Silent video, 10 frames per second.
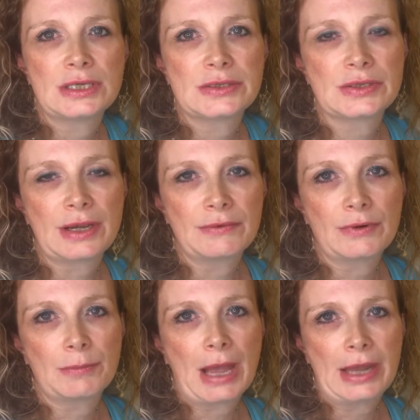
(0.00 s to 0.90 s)
inside of
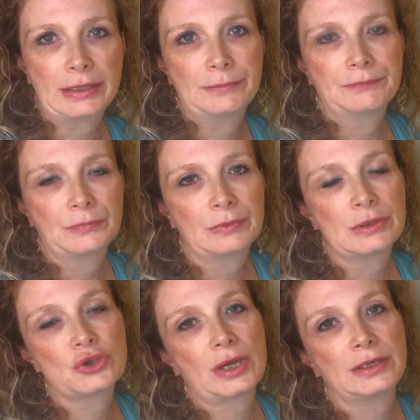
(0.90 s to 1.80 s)
our body.
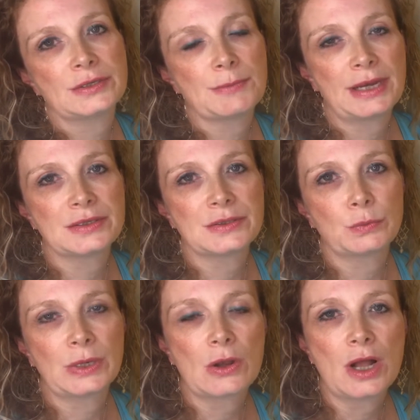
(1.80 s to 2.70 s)
In Chinese
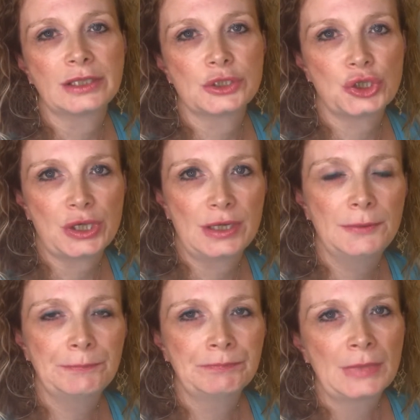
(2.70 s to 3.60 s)
medicine, we call it qi.